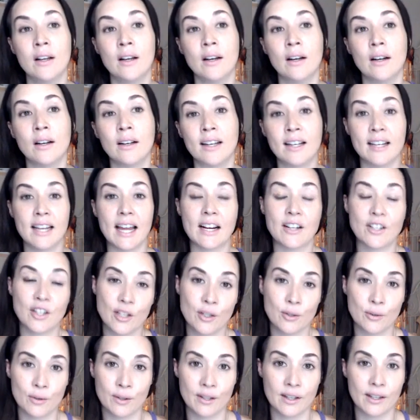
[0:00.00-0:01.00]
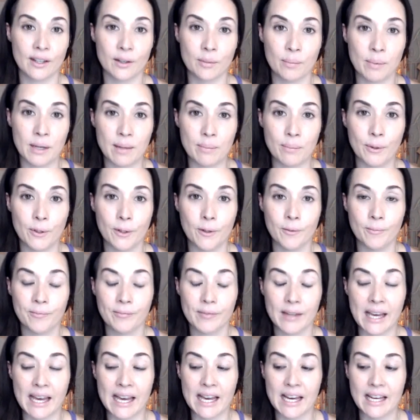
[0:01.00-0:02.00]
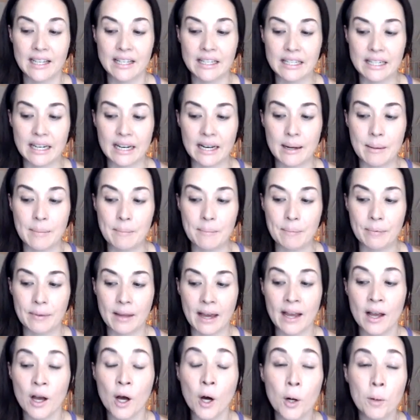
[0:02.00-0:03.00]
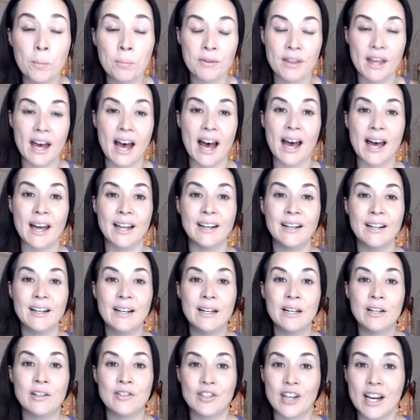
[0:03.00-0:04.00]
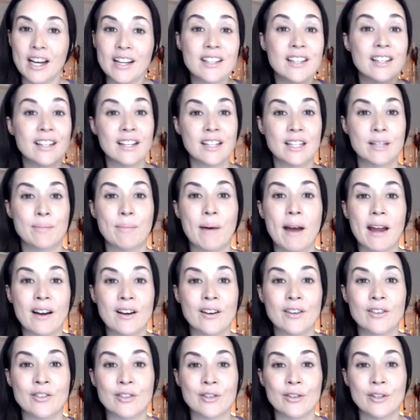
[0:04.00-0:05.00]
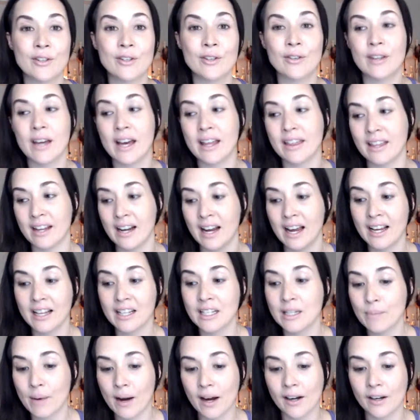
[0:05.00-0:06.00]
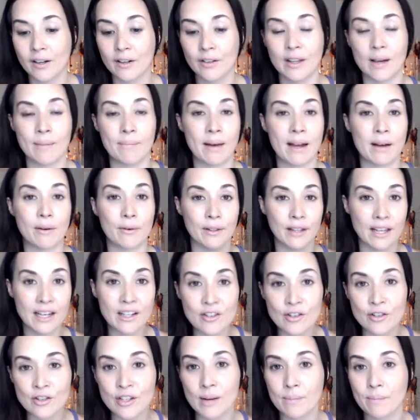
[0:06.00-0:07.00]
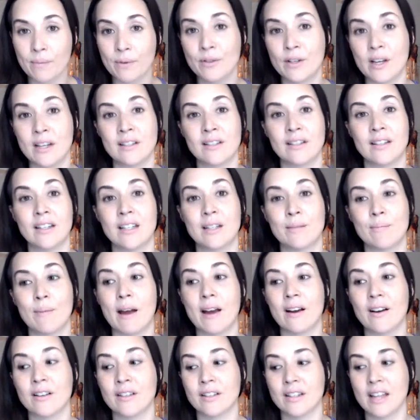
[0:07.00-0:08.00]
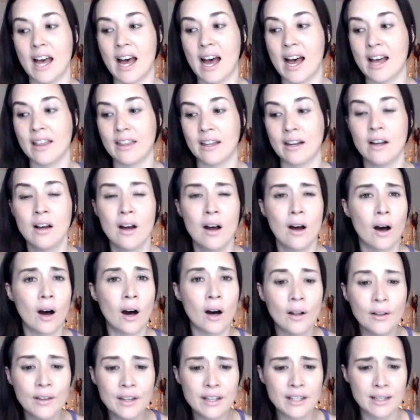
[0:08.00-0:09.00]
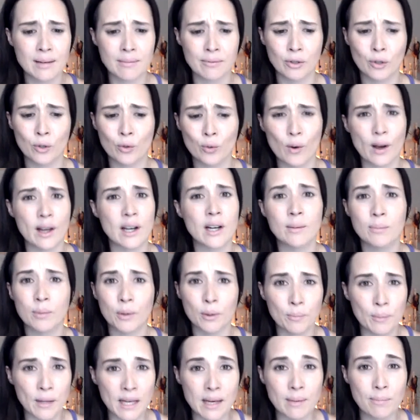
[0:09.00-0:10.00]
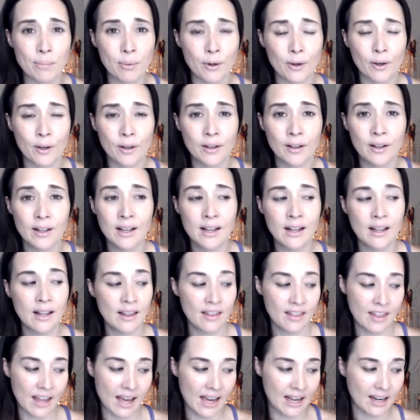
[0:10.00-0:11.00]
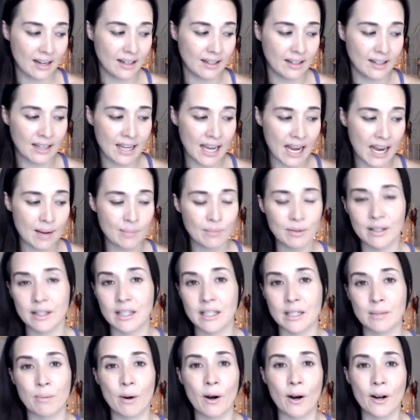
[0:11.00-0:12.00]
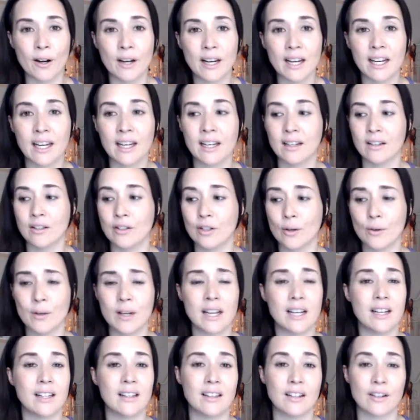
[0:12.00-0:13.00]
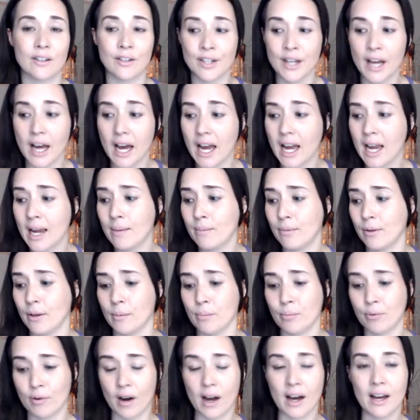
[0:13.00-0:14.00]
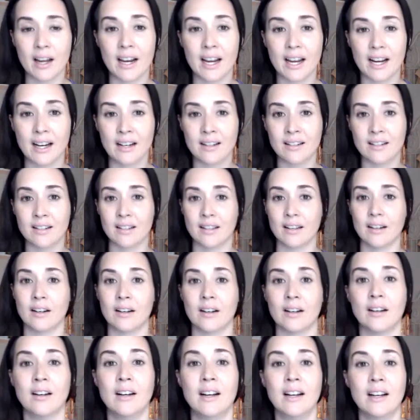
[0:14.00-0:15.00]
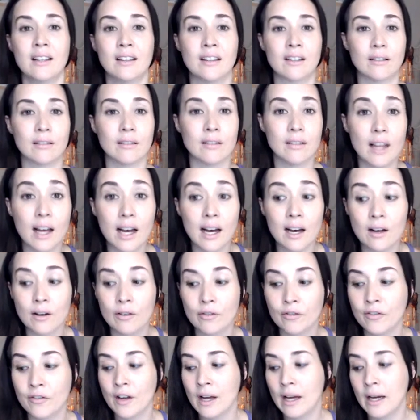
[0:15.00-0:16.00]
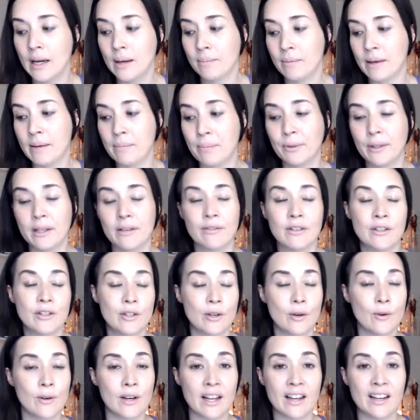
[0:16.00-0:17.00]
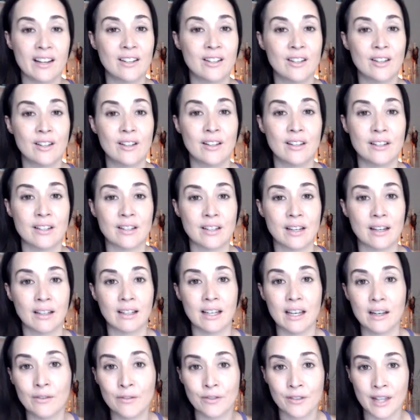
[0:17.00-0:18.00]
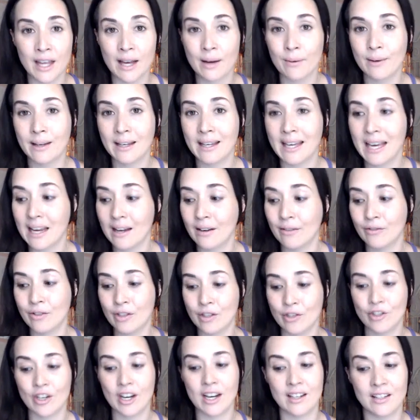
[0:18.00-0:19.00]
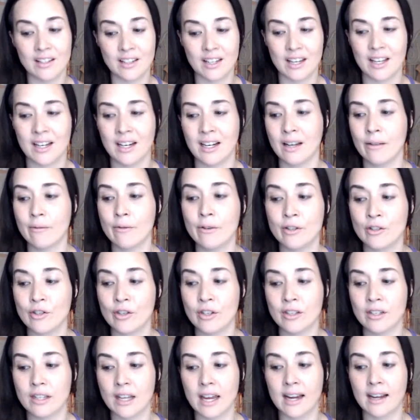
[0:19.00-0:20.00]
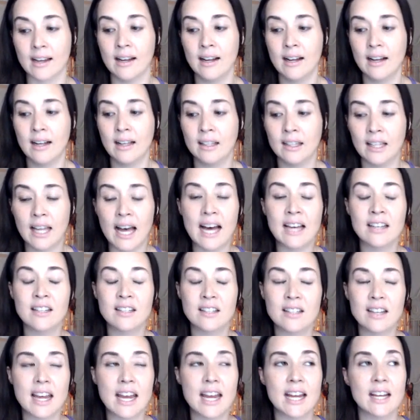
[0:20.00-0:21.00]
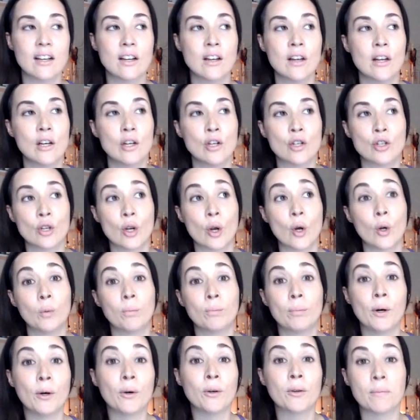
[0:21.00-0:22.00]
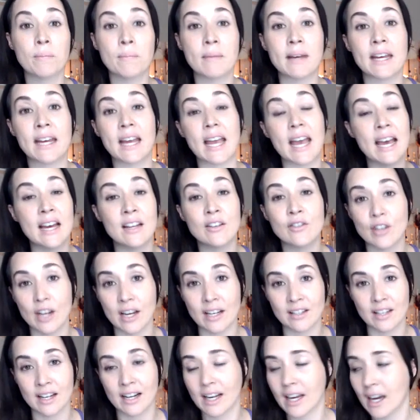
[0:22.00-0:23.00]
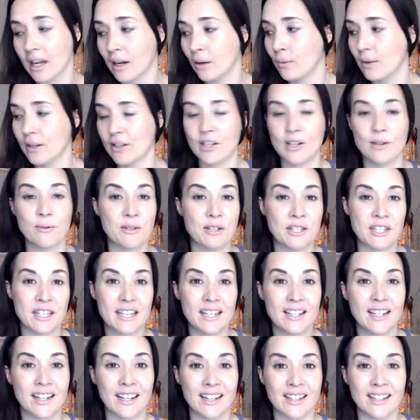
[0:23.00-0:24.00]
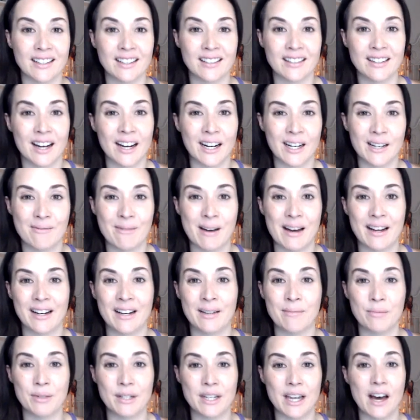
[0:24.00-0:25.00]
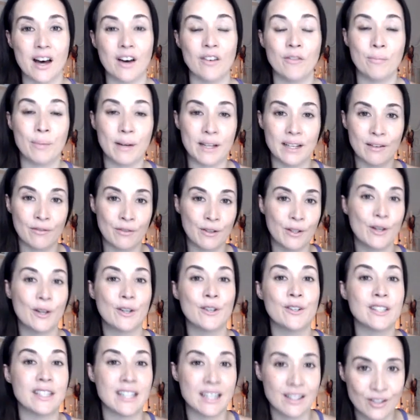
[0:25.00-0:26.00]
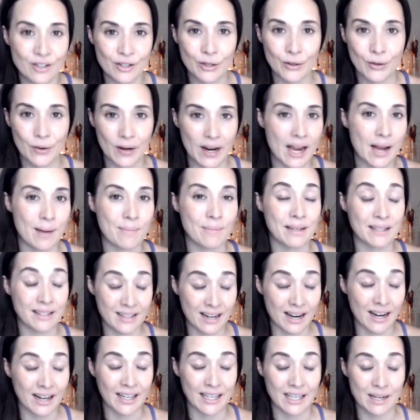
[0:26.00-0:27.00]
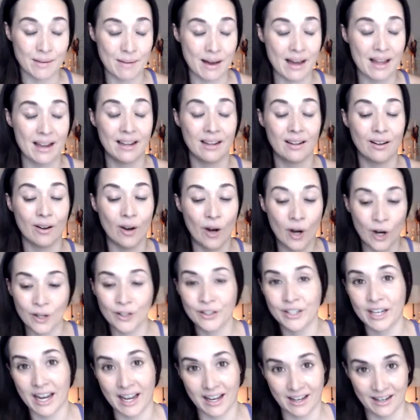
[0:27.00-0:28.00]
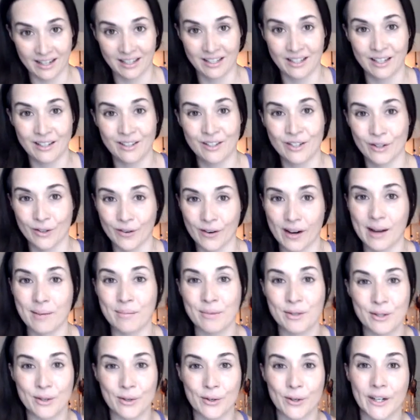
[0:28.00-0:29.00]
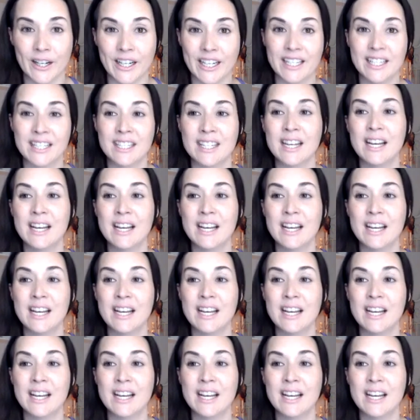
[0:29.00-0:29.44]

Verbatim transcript: connections with other people and um, i hope that jason inspires you to do that that i inspire you that my relationship with jason inspires that that all these incredible people that came to this party and donated their time, their products, their their love. People even donated to this gift that we gave to Jason. It was just like last night showed both me and Jason. I kind of wish he was here to talk about it himself, but if you go to his Instagram, he's talking about it all day on his Instagram stories.